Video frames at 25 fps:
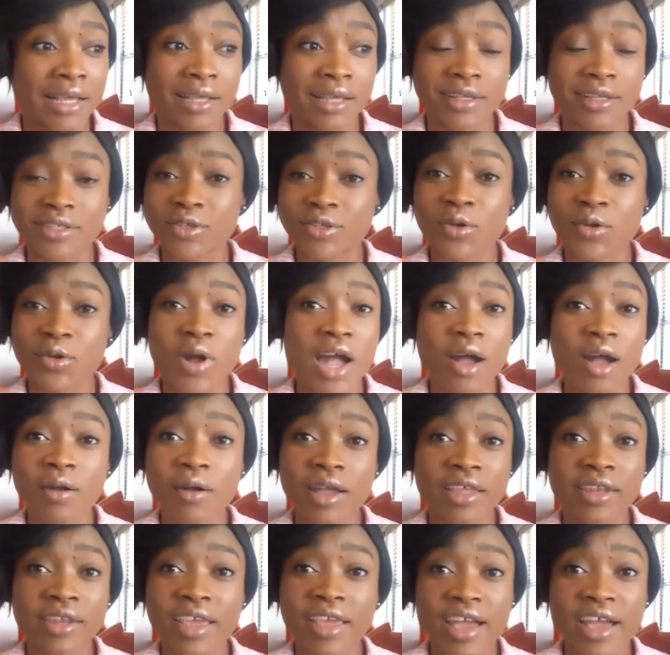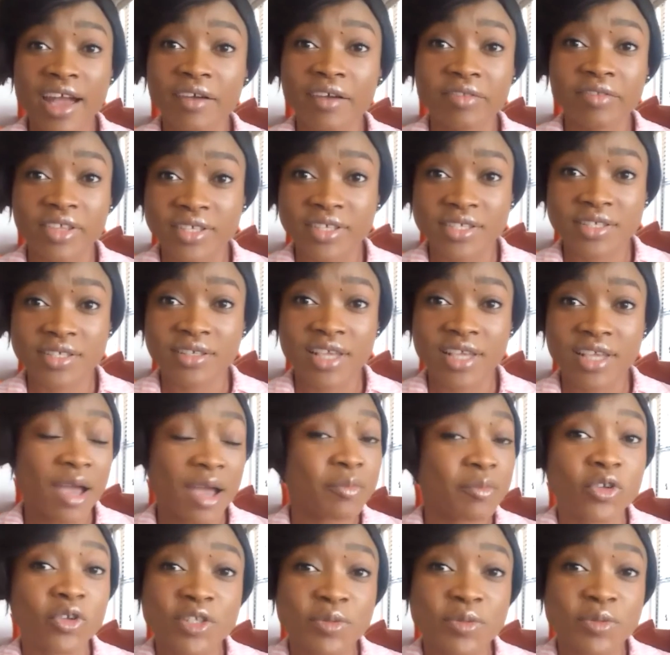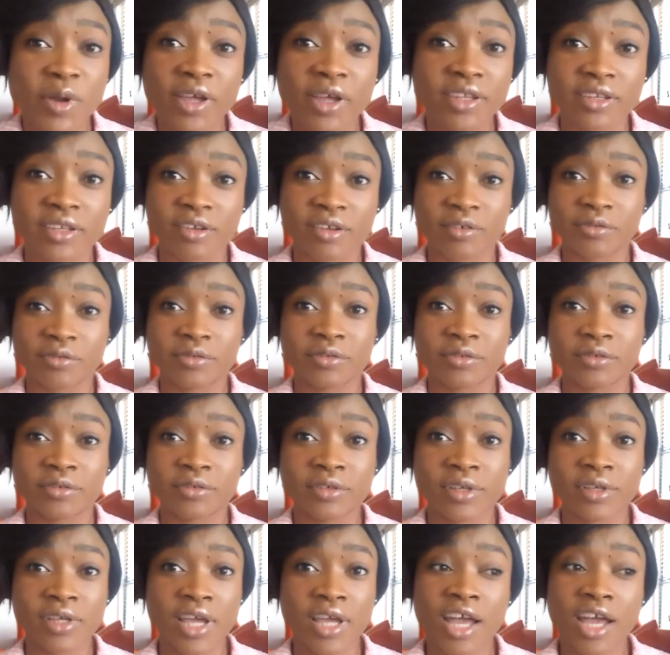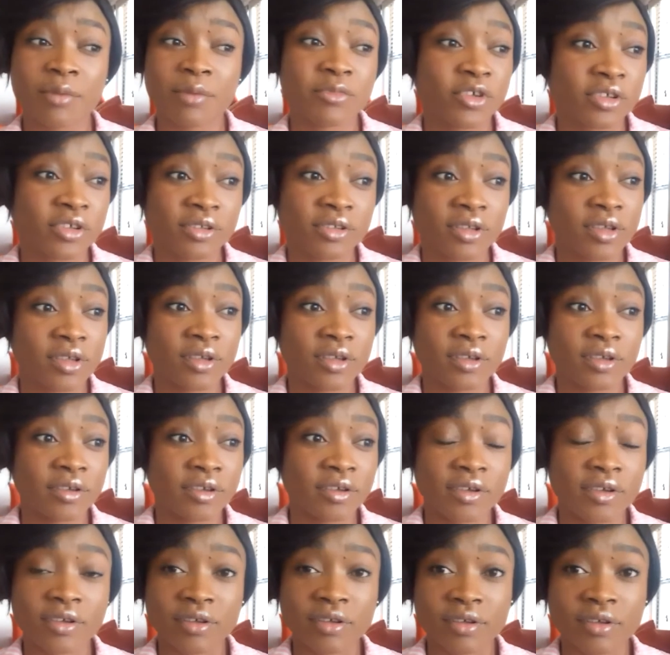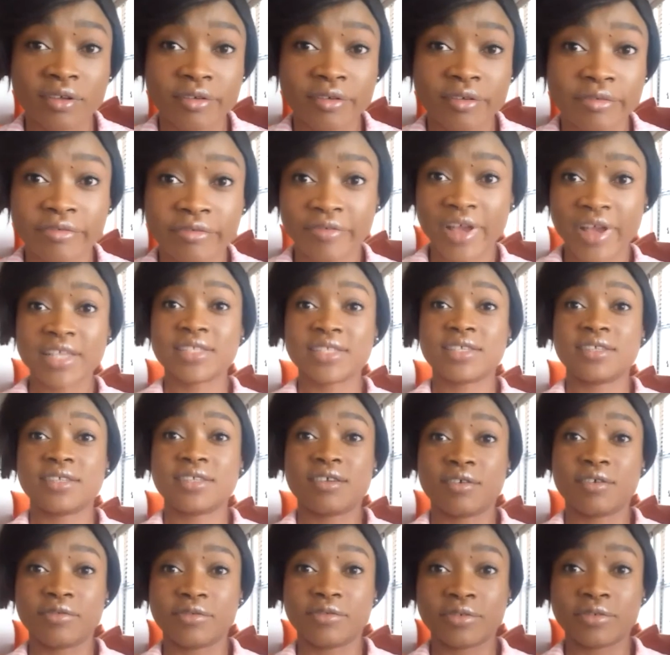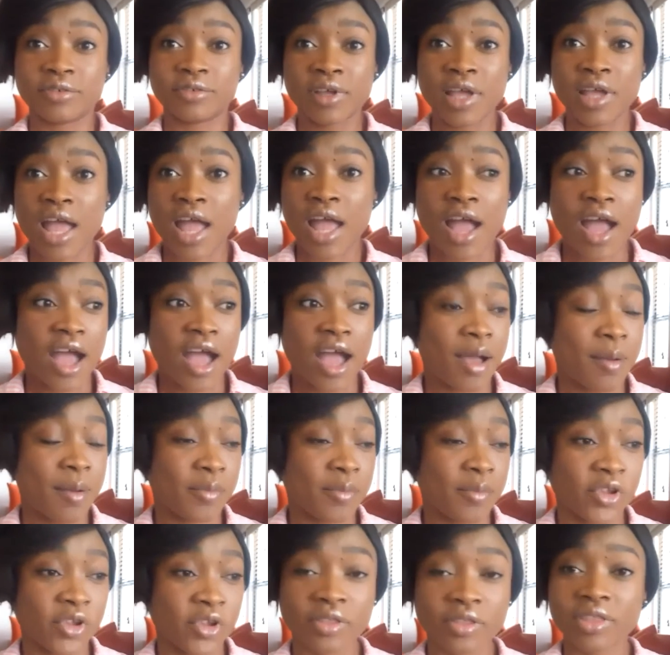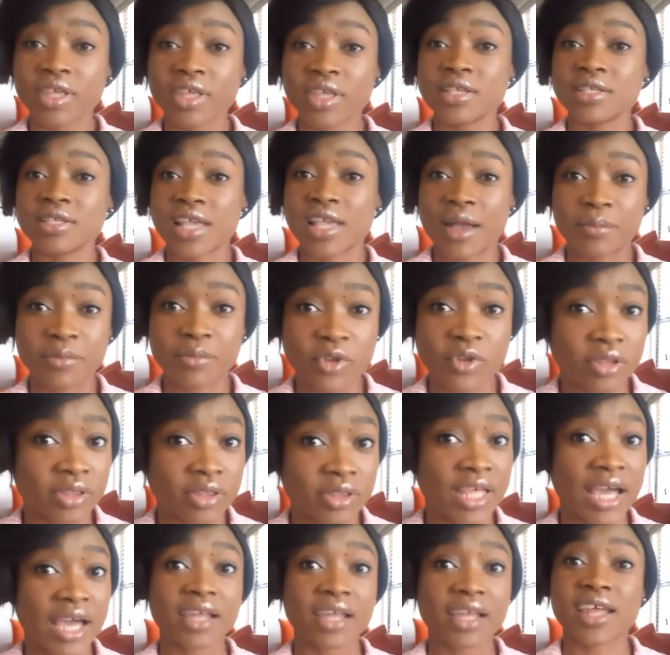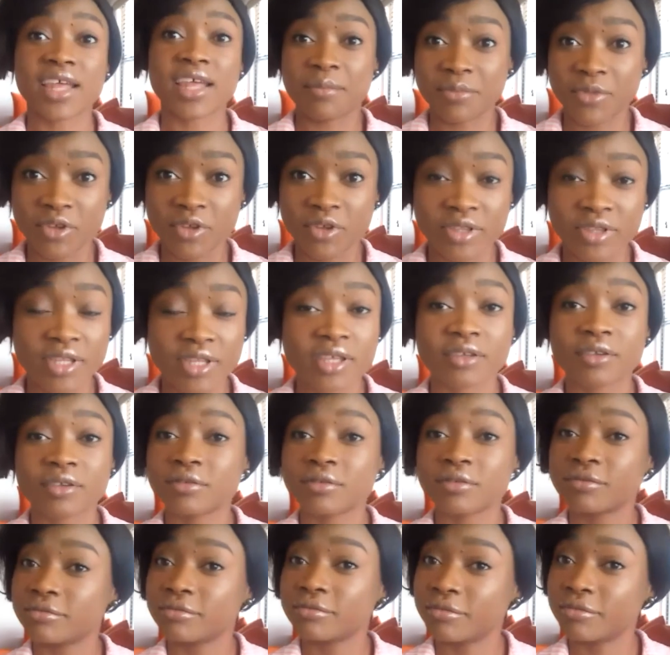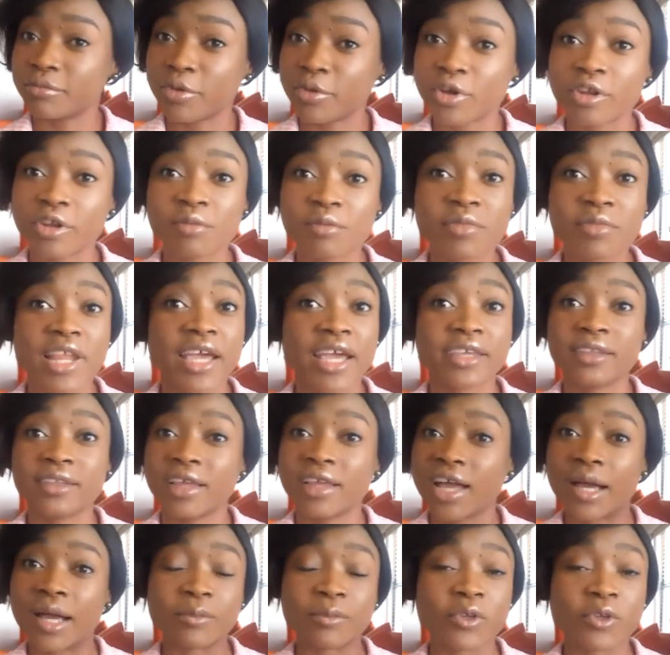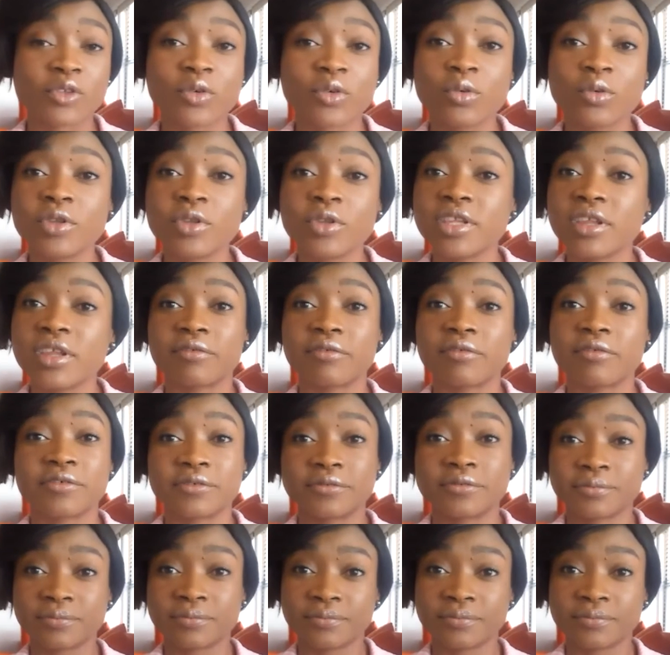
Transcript: So how can I have this? I'm not smart enough. I'm not fast enough. I'm not this, I'm not that, I'm not, bottom line, I'm not good enough.